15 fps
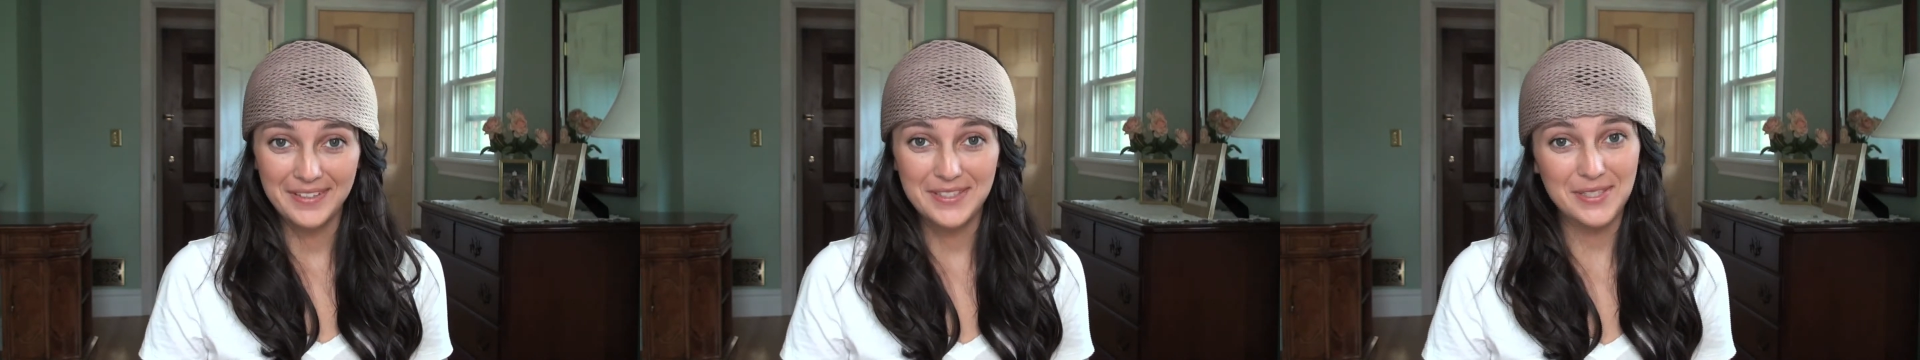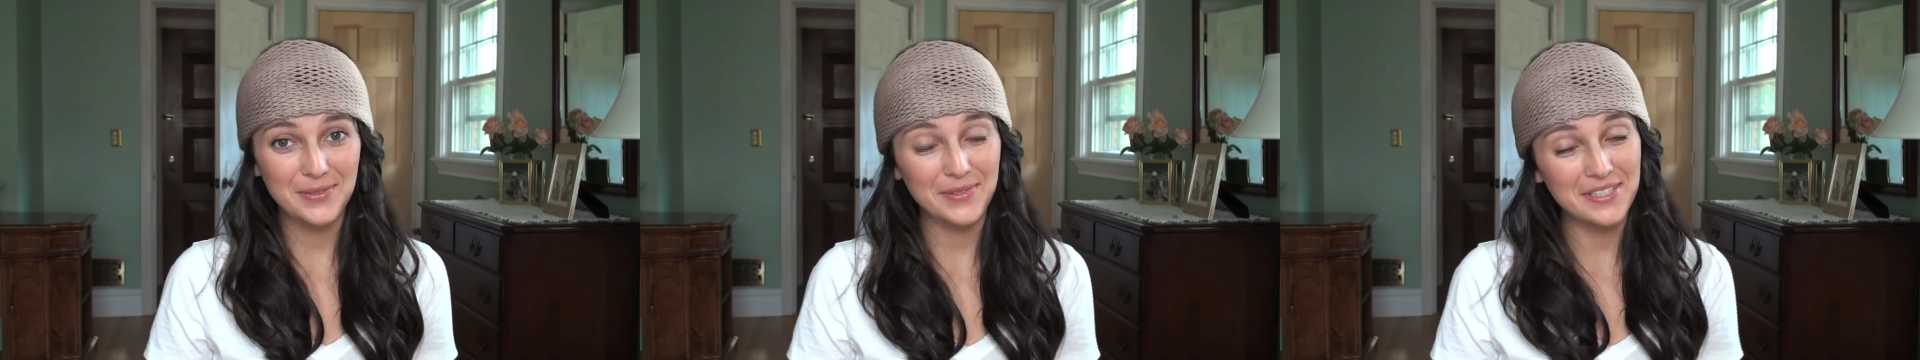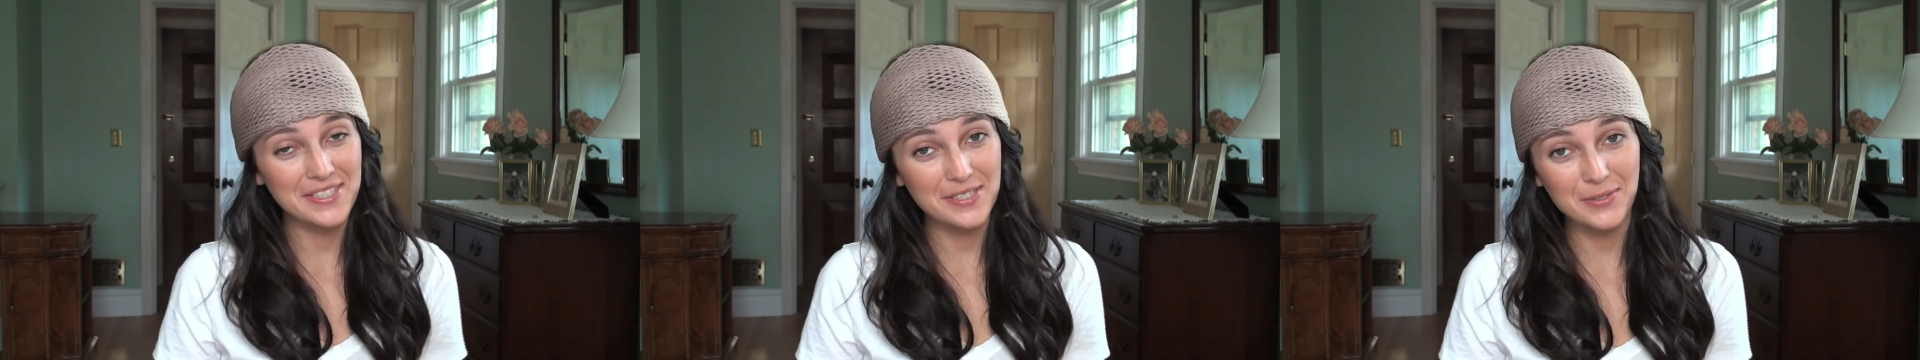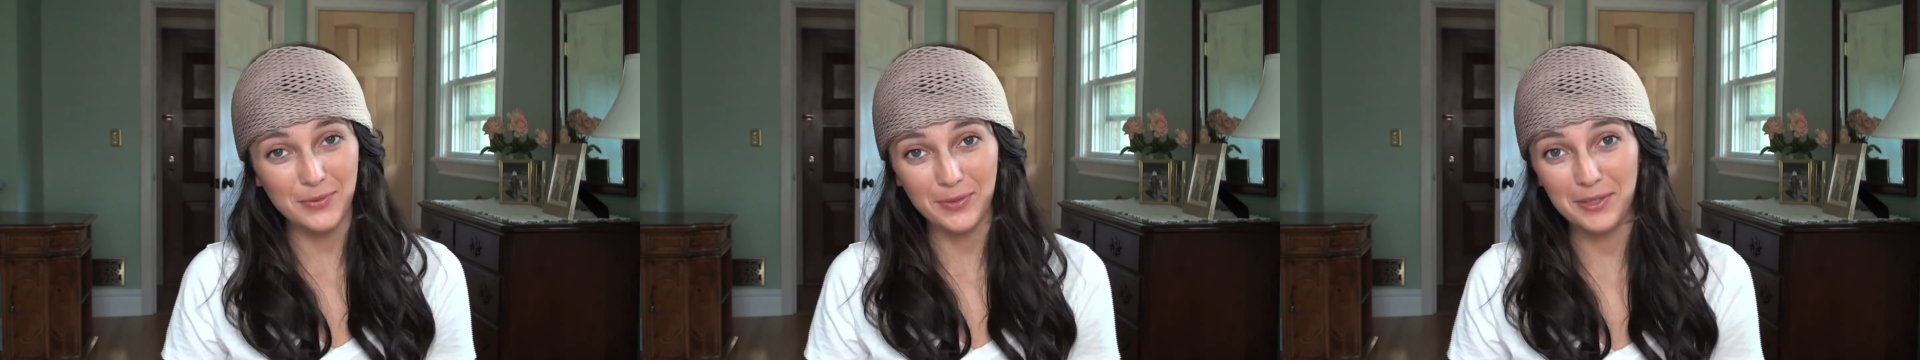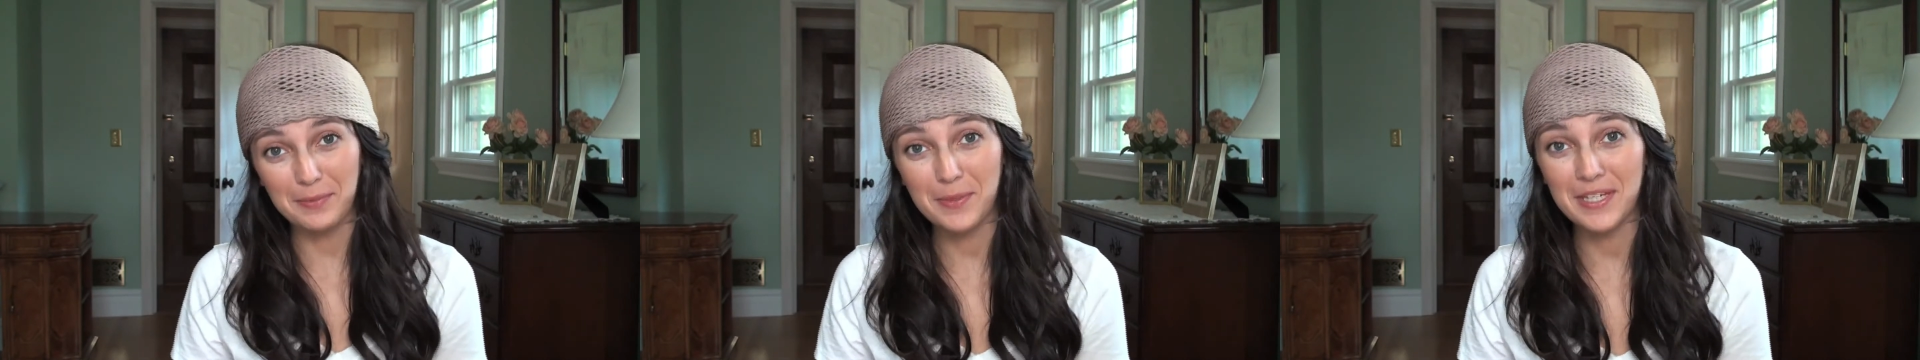So this is
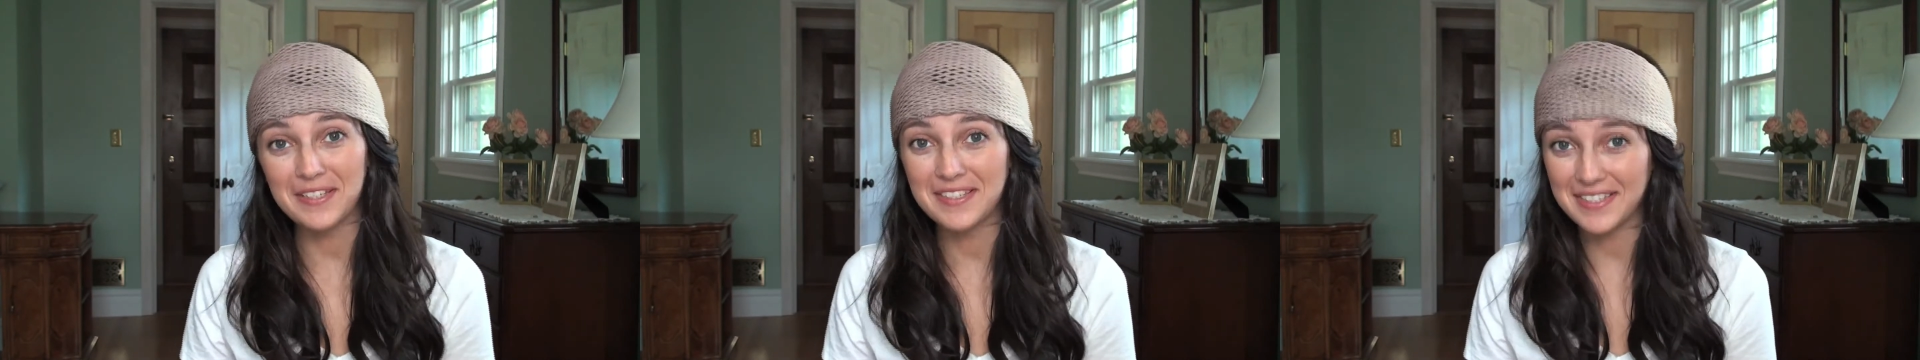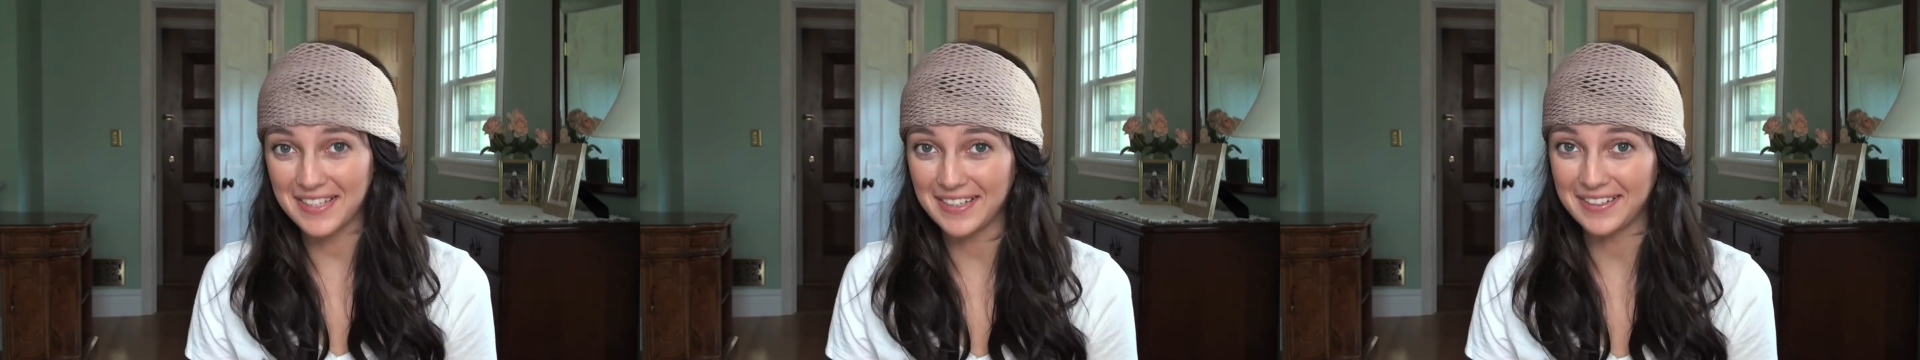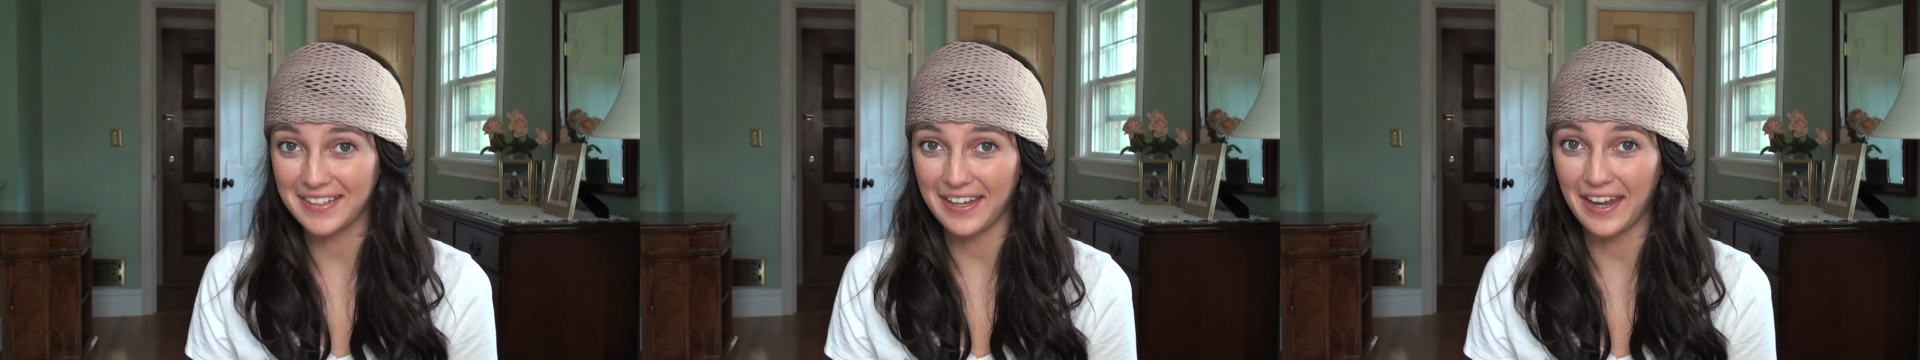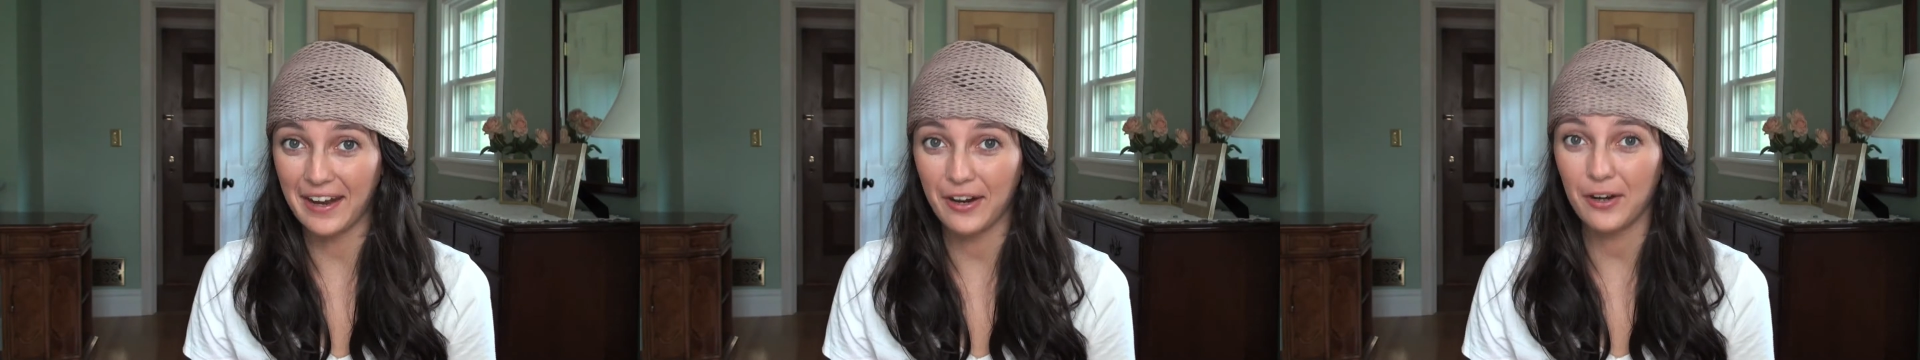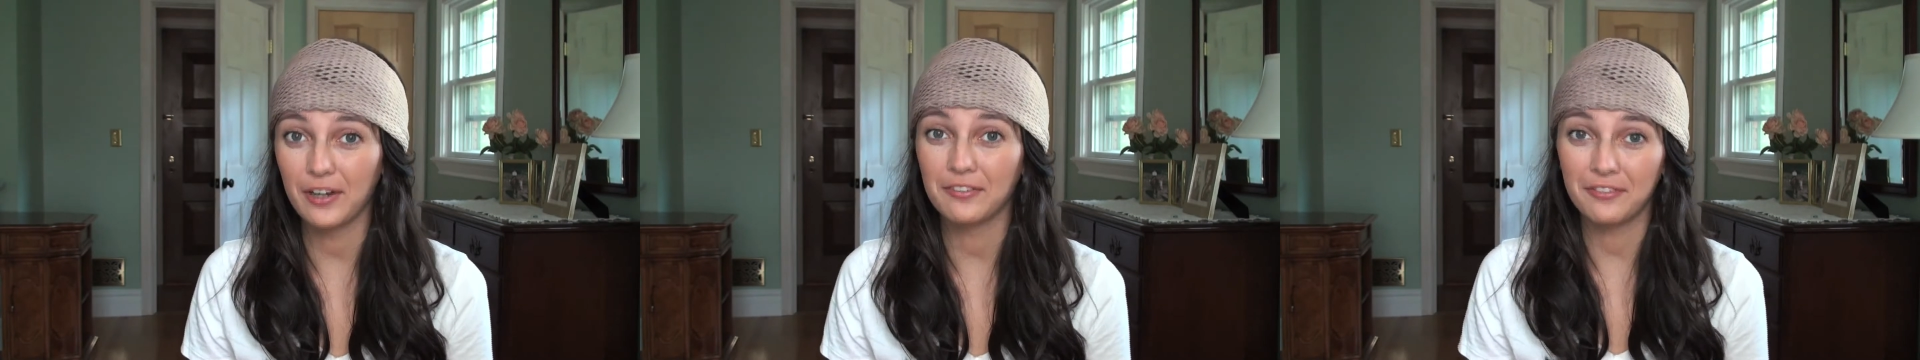going to be a
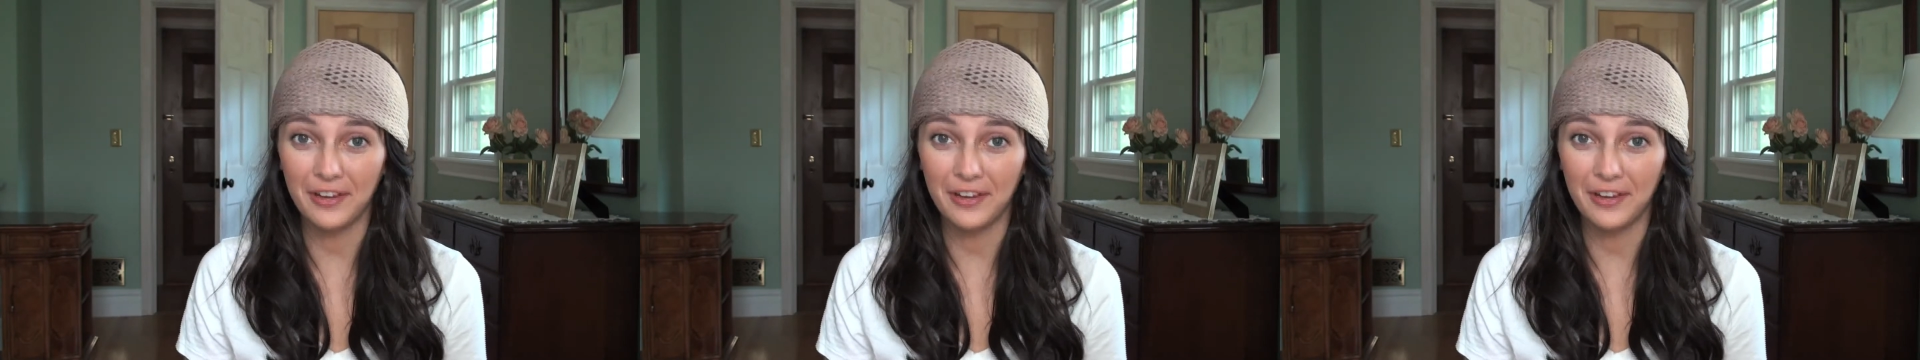skincare and